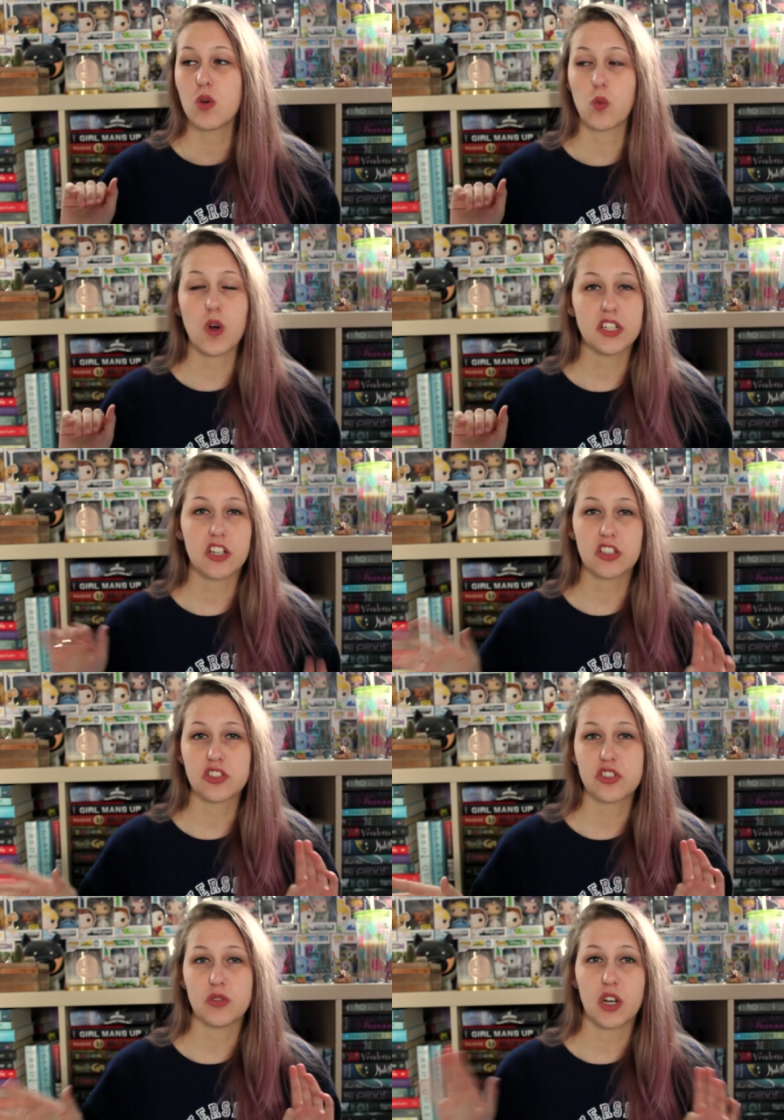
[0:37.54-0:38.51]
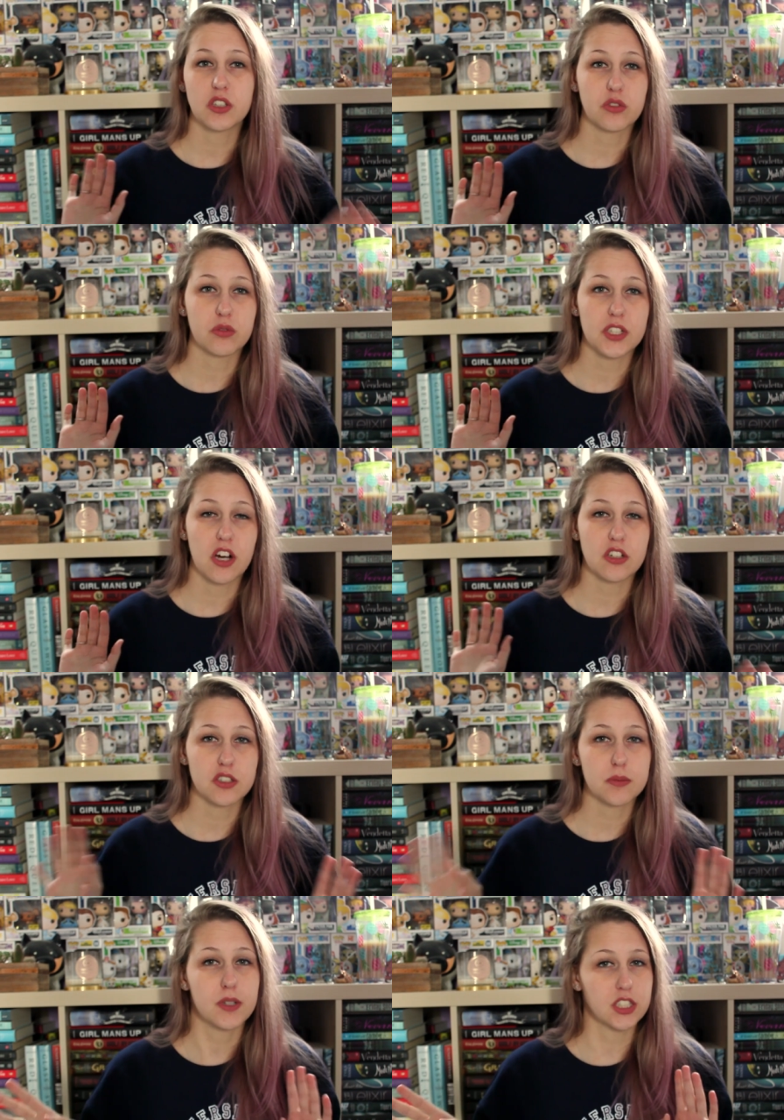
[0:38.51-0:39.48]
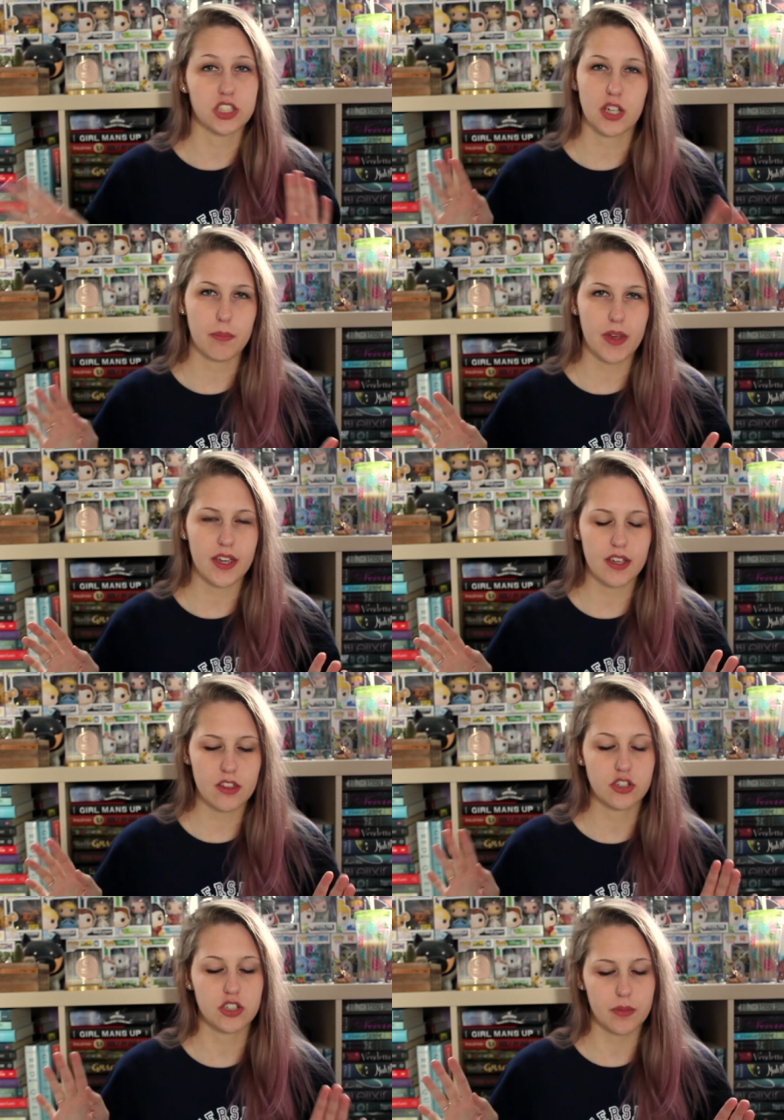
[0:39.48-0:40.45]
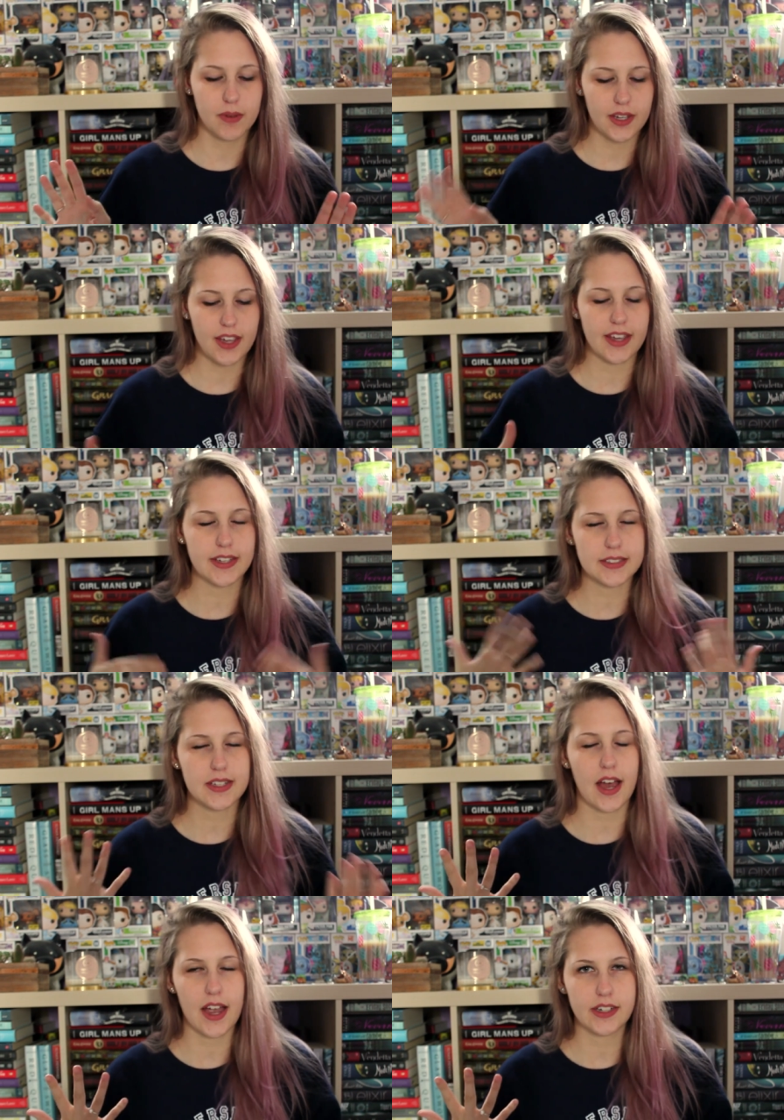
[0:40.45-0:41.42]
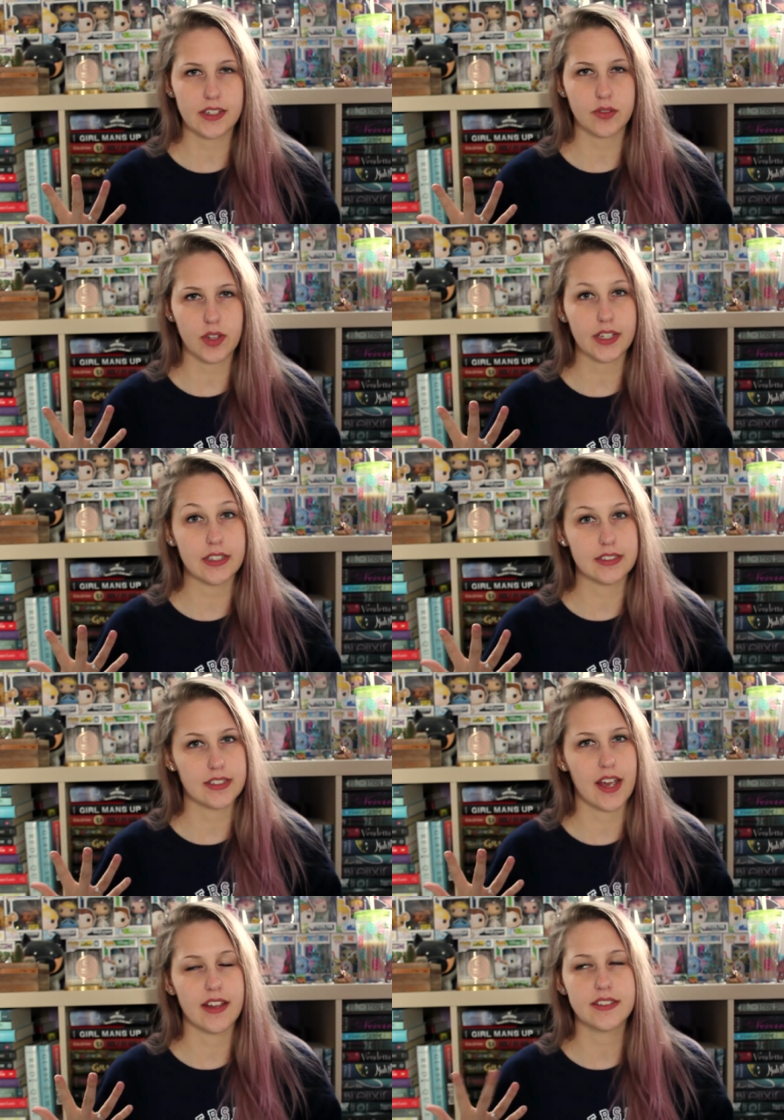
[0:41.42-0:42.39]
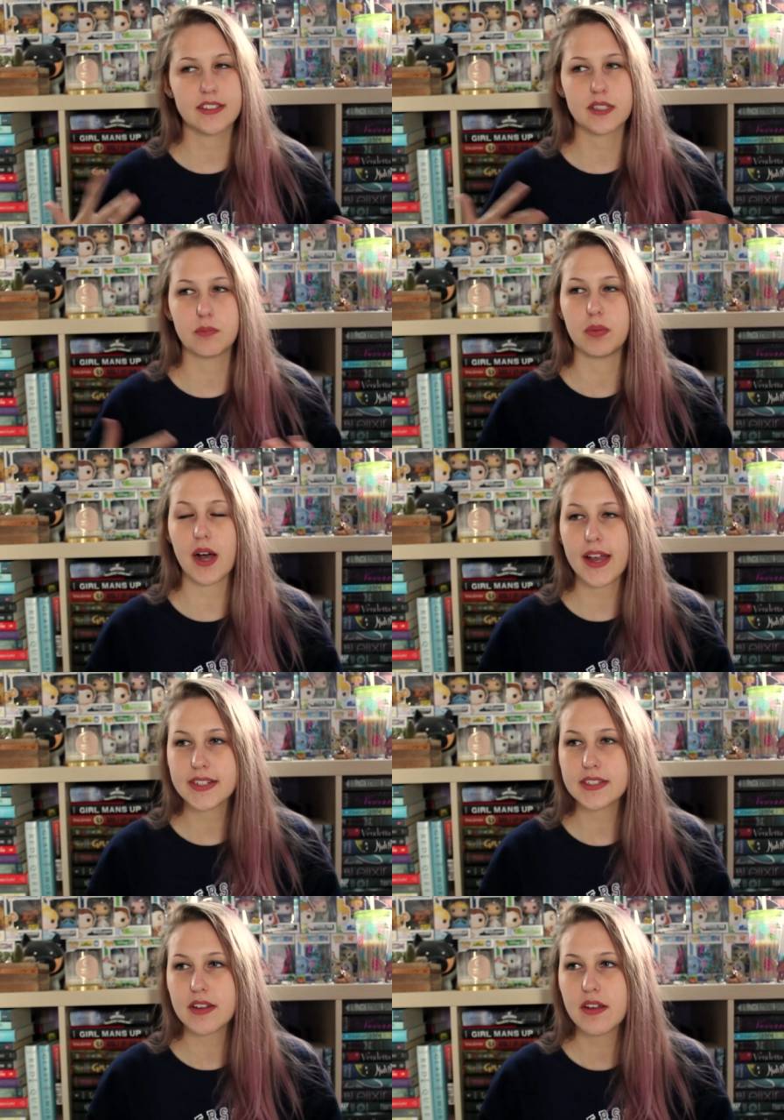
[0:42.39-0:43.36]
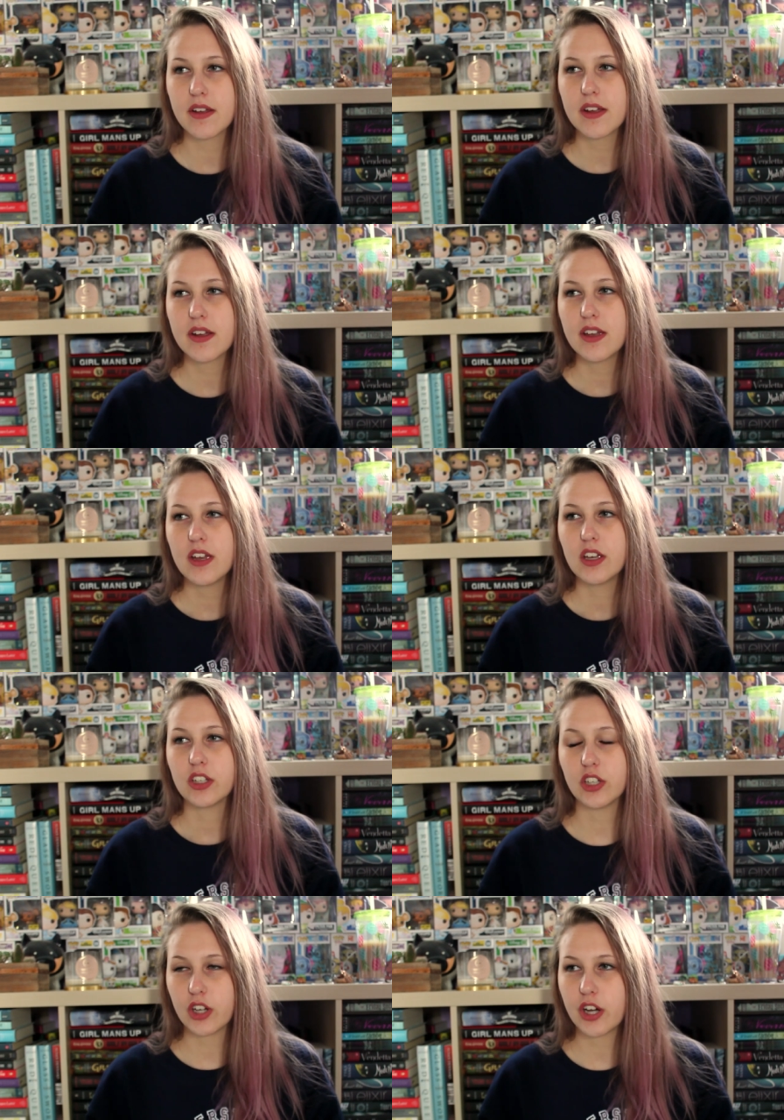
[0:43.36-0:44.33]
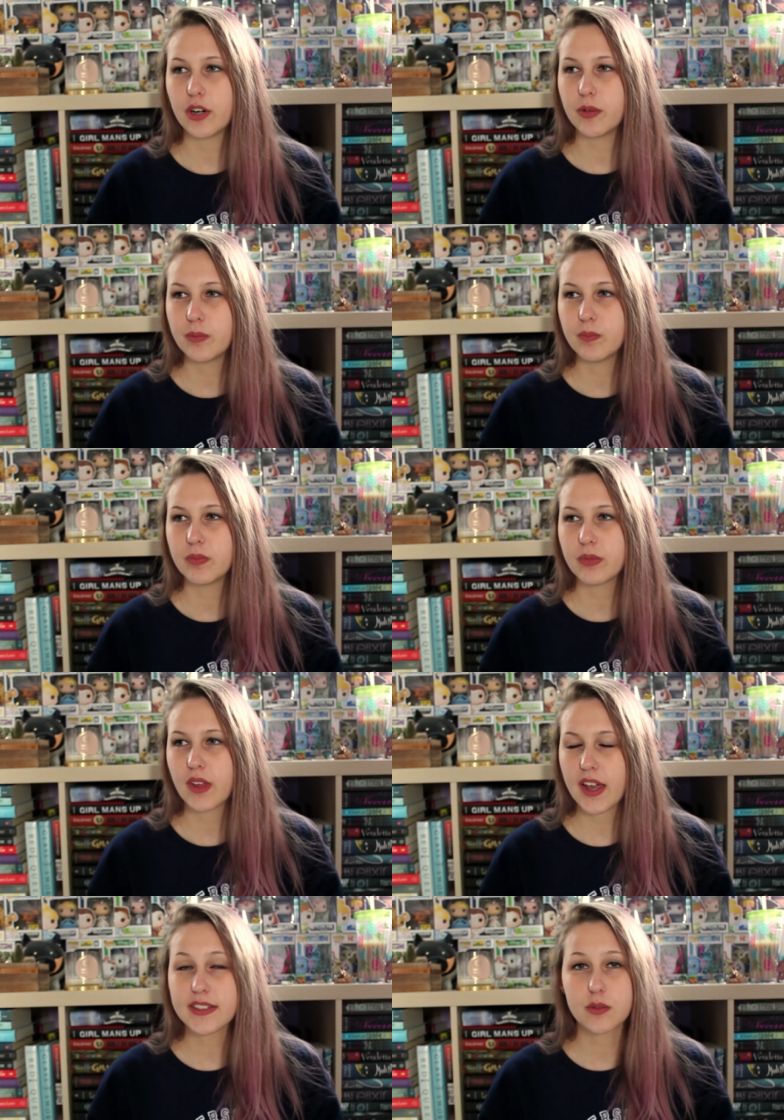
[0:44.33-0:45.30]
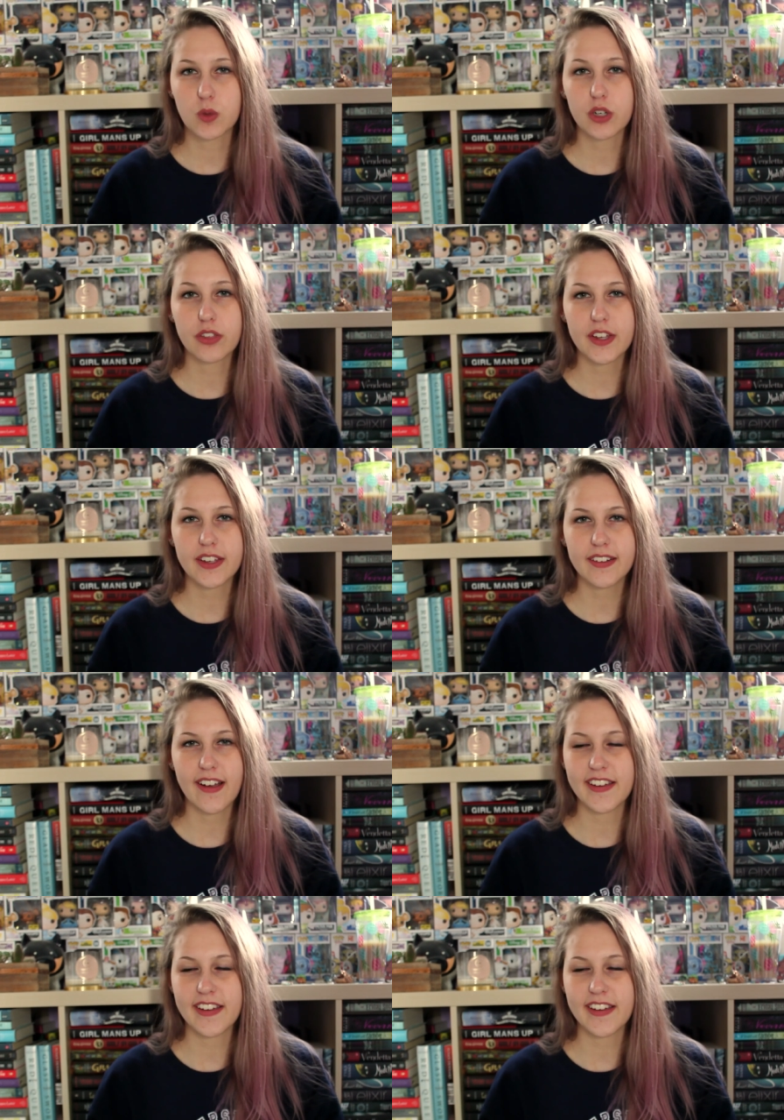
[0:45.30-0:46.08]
$1, $2, $3 plus shipping. The shipping is kind of like intense, but you know, it's worth it.